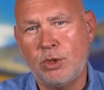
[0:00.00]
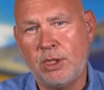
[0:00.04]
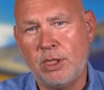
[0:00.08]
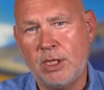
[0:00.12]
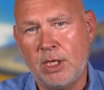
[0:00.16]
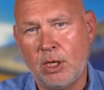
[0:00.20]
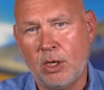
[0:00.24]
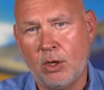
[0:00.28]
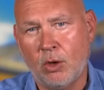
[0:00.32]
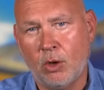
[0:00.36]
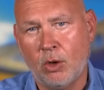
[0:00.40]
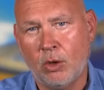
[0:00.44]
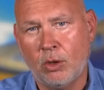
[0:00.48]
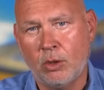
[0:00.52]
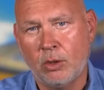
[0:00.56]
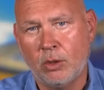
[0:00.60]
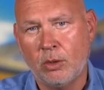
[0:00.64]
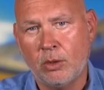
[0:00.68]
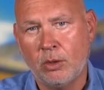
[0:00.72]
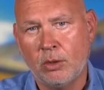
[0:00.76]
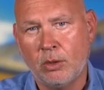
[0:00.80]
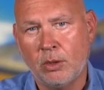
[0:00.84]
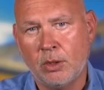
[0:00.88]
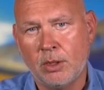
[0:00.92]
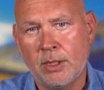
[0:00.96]
Deal
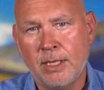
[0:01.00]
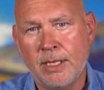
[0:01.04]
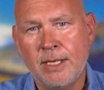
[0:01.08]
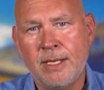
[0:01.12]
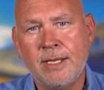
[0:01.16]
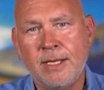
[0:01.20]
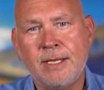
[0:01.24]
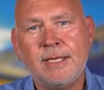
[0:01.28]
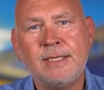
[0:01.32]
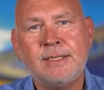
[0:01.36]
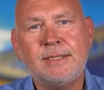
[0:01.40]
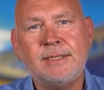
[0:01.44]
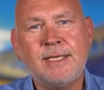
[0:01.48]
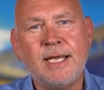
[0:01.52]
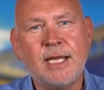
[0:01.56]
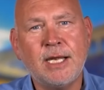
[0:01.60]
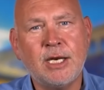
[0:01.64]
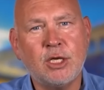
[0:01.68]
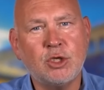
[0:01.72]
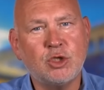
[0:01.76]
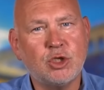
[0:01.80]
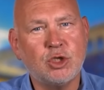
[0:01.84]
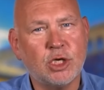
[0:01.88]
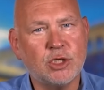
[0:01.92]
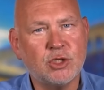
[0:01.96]

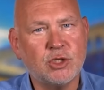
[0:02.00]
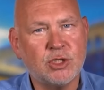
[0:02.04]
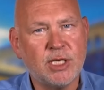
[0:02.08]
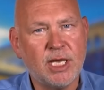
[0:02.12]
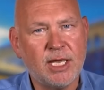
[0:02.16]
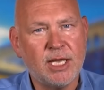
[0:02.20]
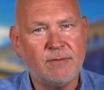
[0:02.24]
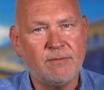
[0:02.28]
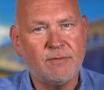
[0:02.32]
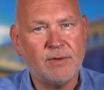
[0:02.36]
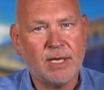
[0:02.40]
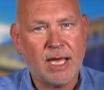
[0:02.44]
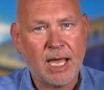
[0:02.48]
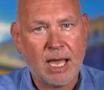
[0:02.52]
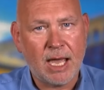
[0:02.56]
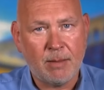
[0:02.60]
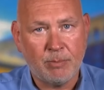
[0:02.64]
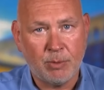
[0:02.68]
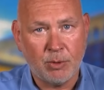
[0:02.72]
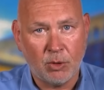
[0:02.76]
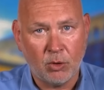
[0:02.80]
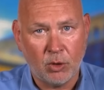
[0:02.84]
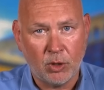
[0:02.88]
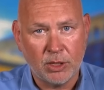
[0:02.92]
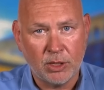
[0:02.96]
didn't just save
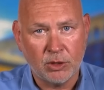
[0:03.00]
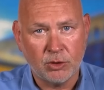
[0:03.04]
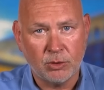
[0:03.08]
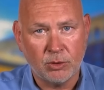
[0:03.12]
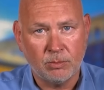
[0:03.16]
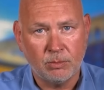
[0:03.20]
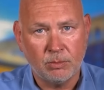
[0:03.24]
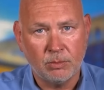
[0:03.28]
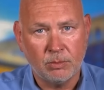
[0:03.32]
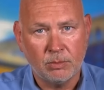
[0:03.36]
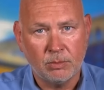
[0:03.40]
capitalism,